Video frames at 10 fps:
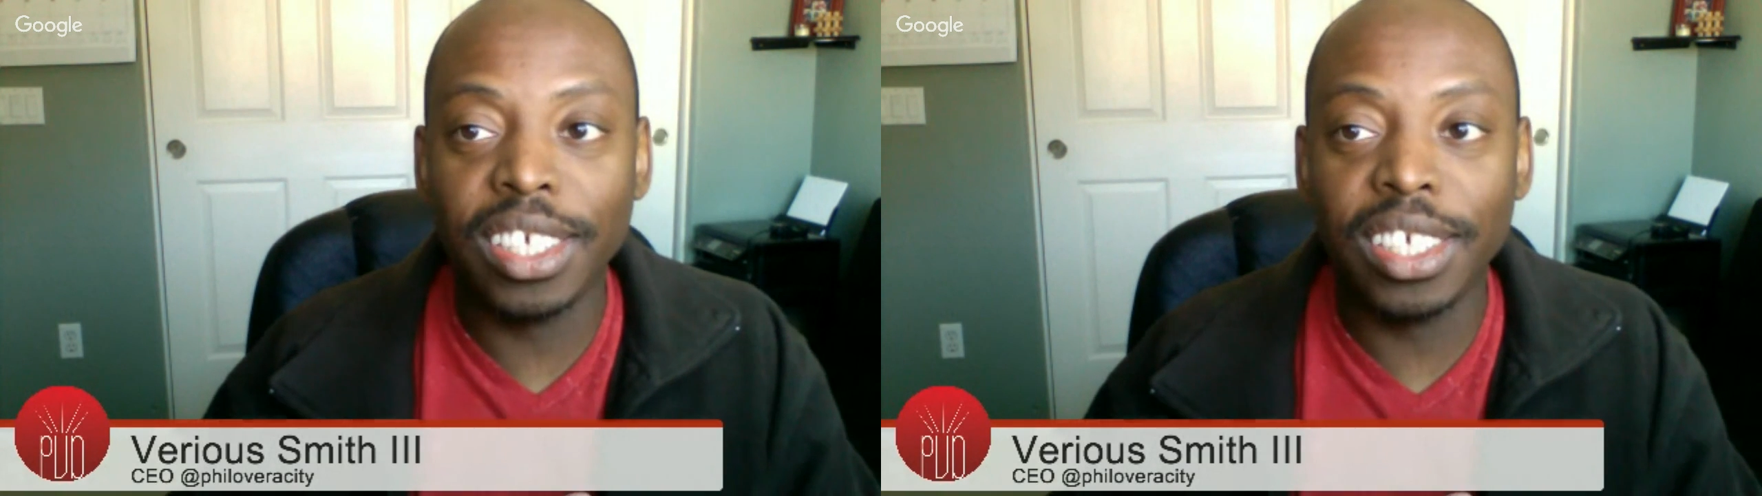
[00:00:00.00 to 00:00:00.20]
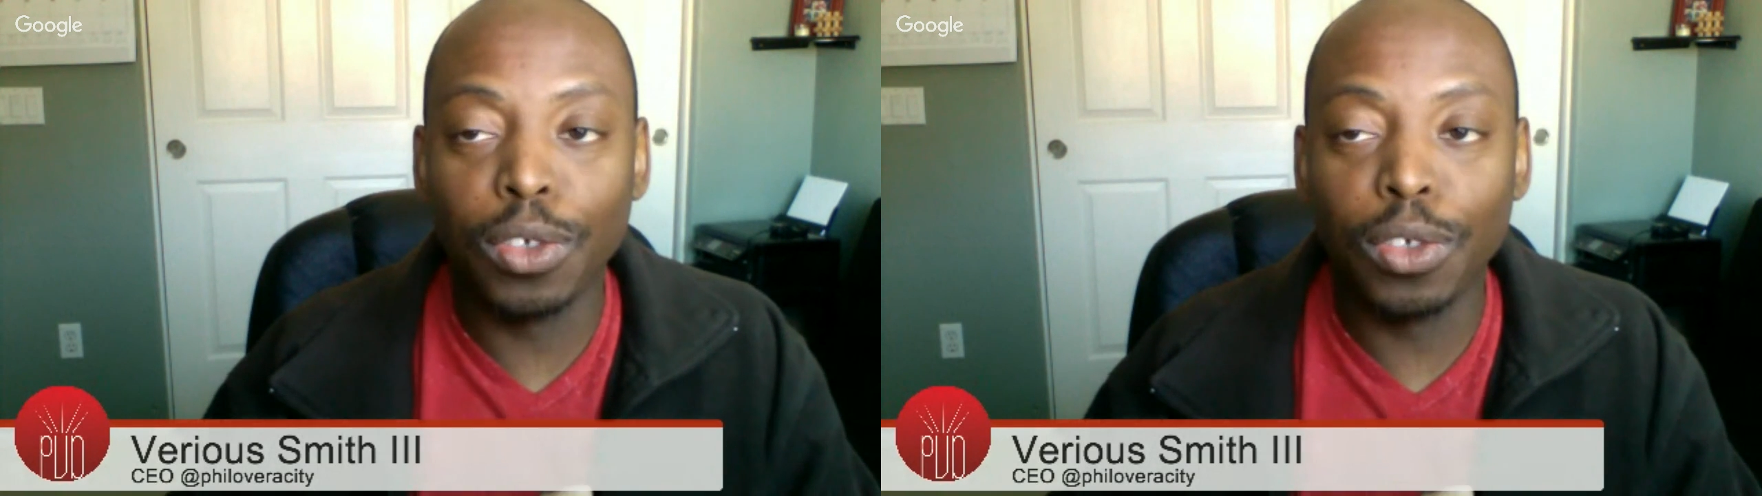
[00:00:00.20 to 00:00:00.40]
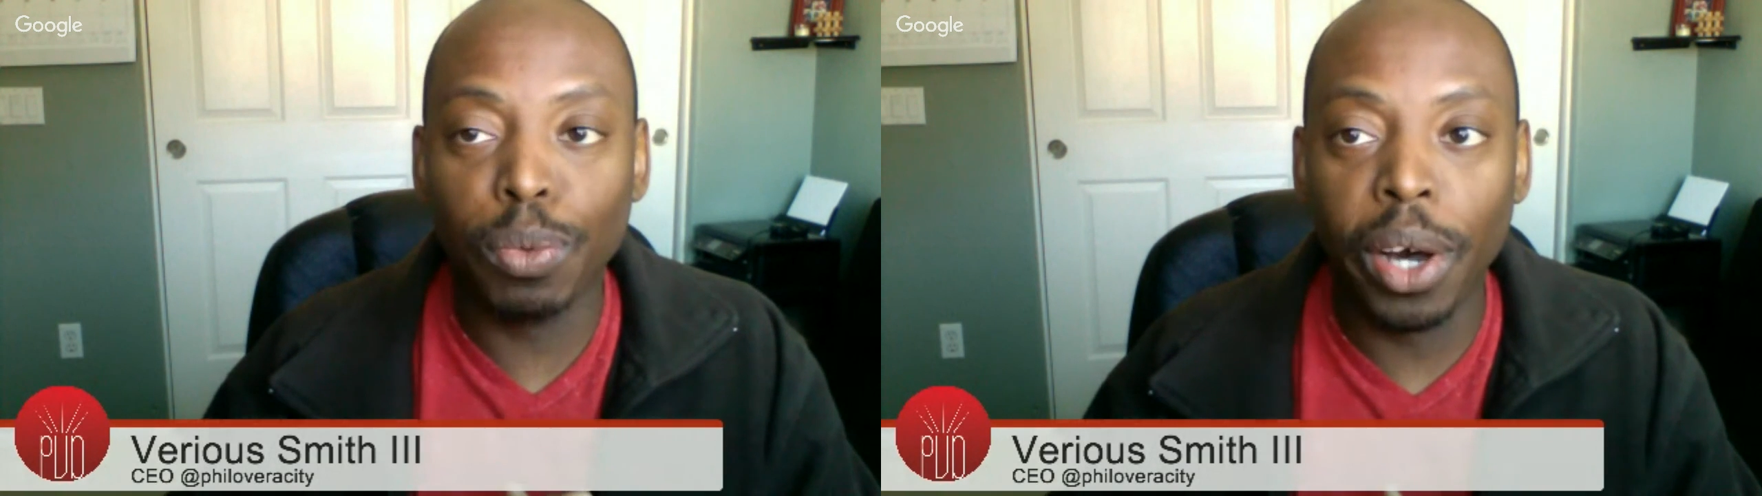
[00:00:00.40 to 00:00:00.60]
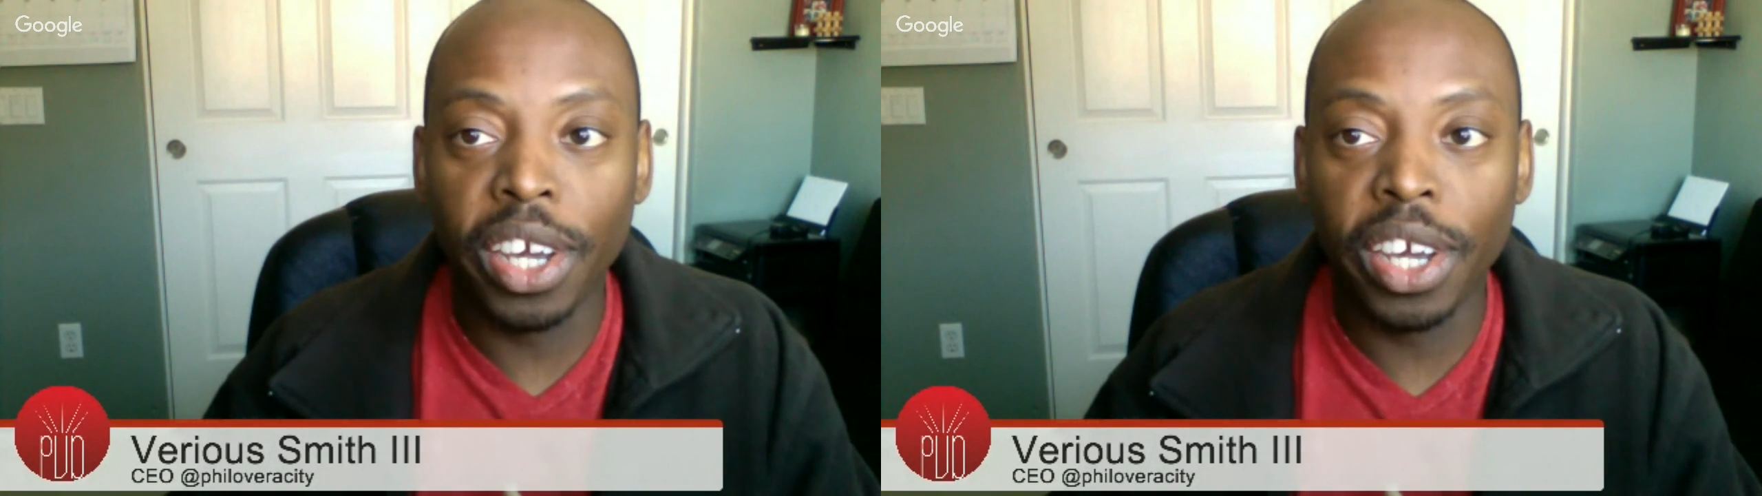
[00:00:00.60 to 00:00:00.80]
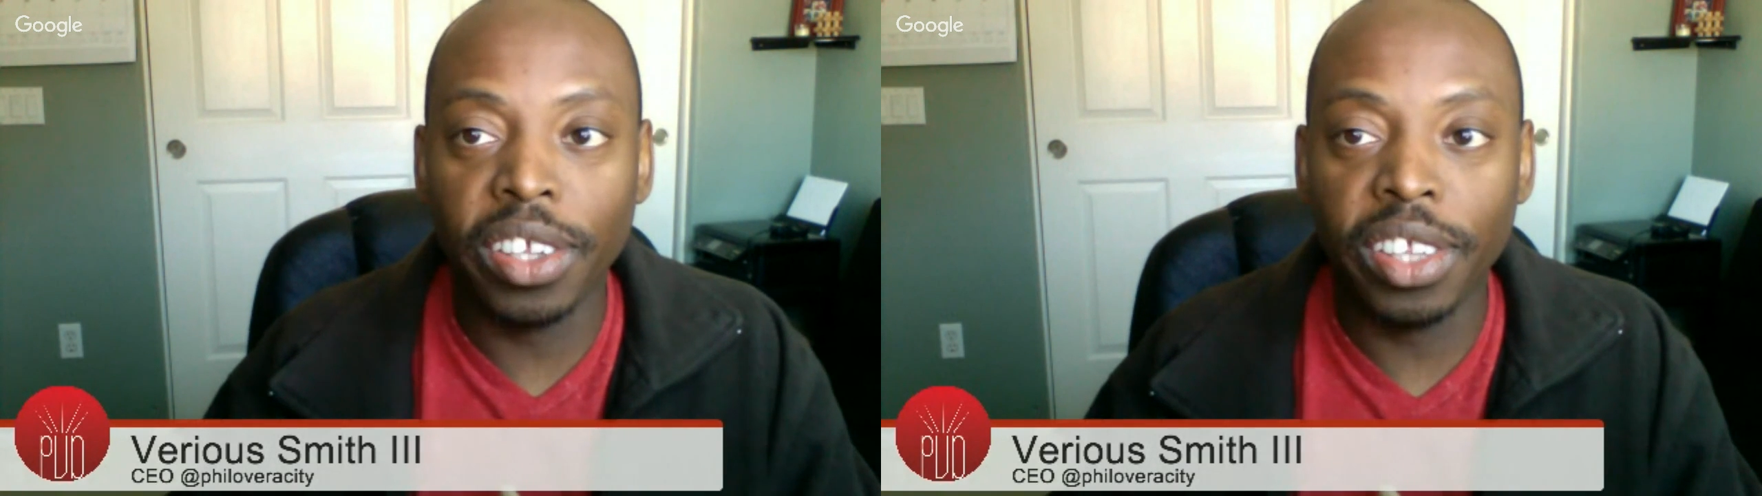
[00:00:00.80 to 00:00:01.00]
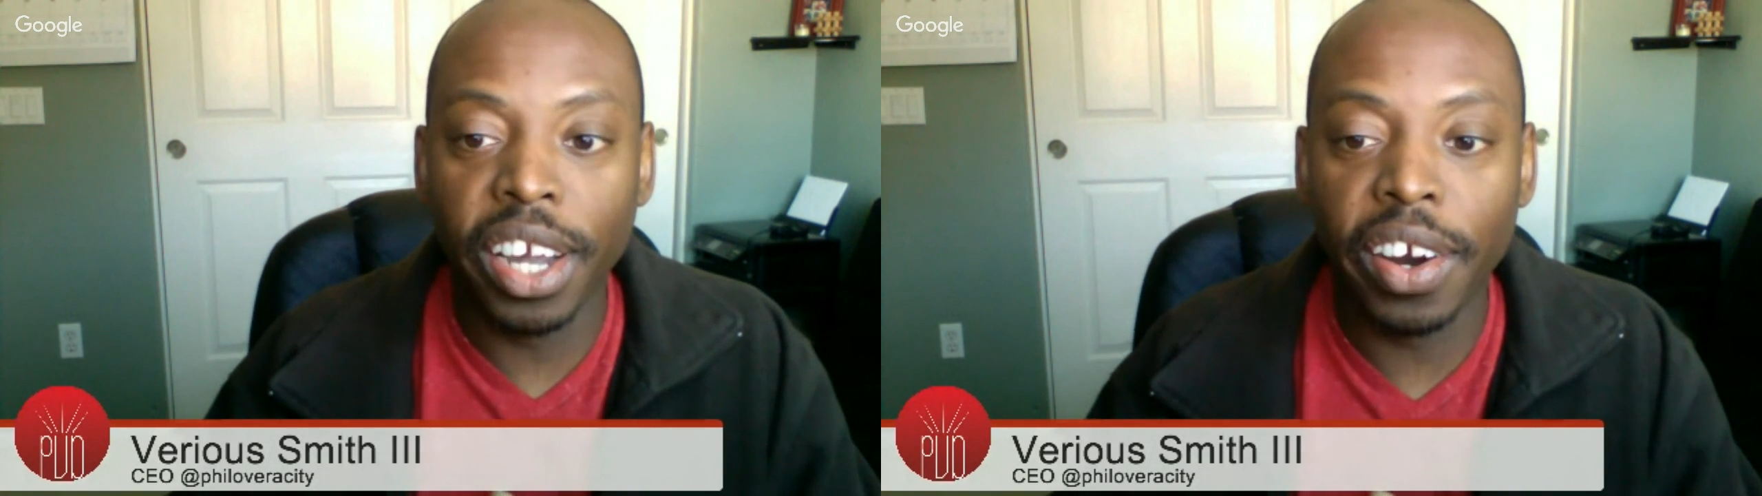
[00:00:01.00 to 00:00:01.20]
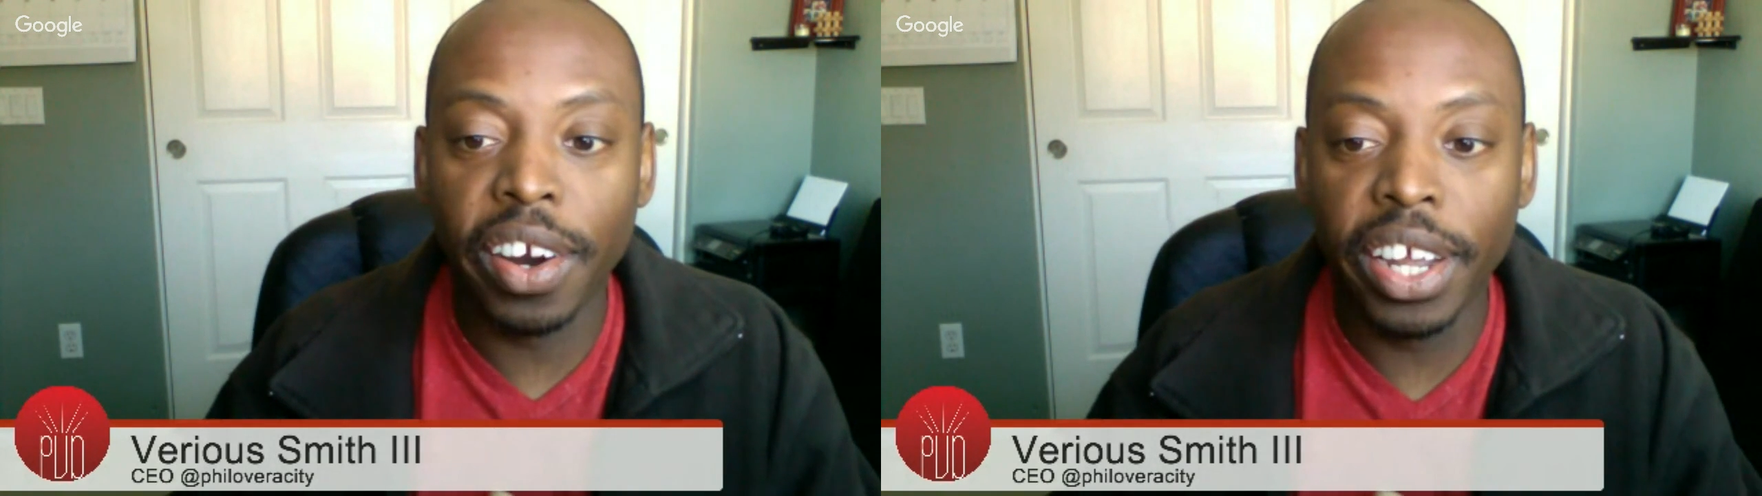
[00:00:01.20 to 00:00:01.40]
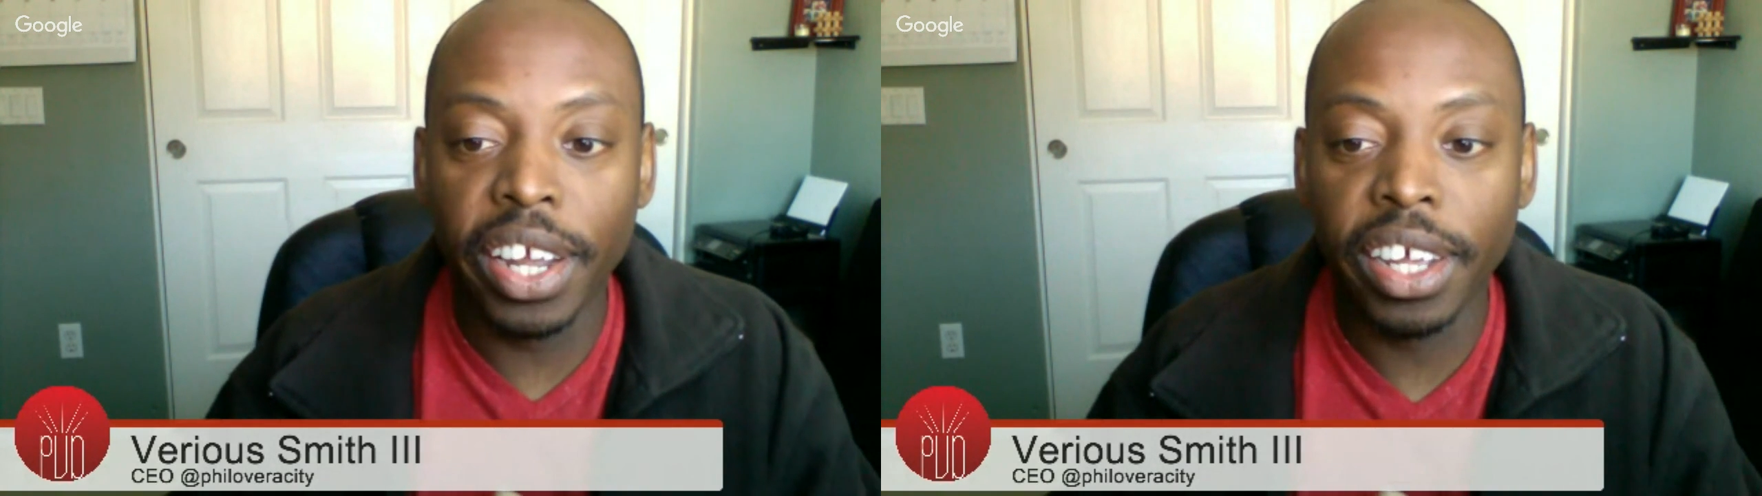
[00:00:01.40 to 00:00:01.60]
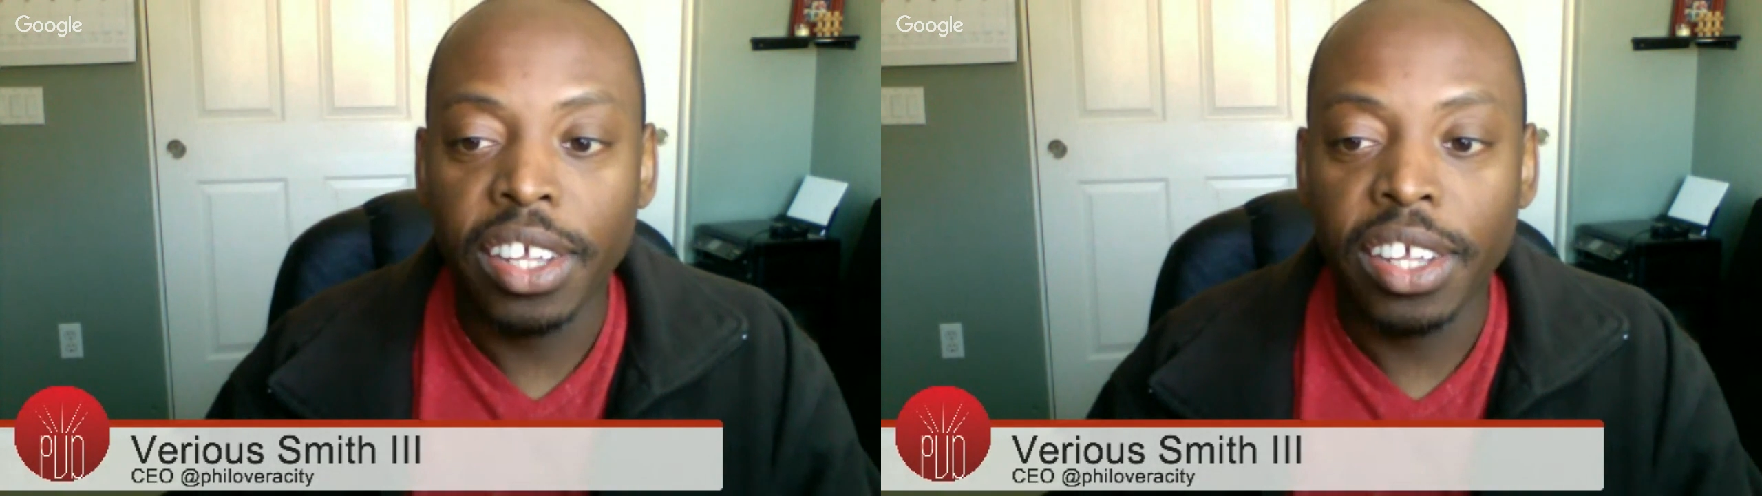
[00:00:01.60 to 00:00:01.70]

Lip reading: as well here in the area.